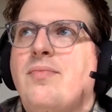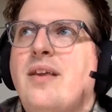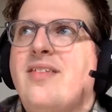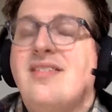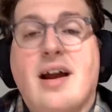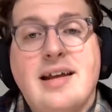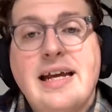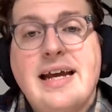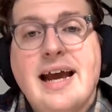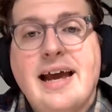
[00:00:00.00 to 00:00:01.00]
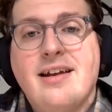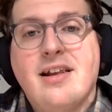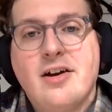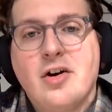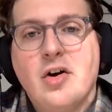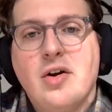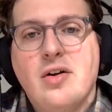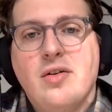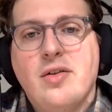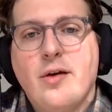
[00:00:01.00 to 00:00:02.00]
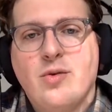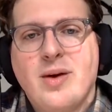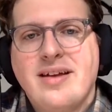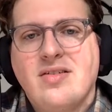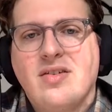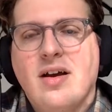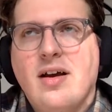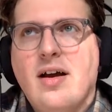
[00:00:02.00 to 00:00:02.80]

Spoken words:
study and learn those ways.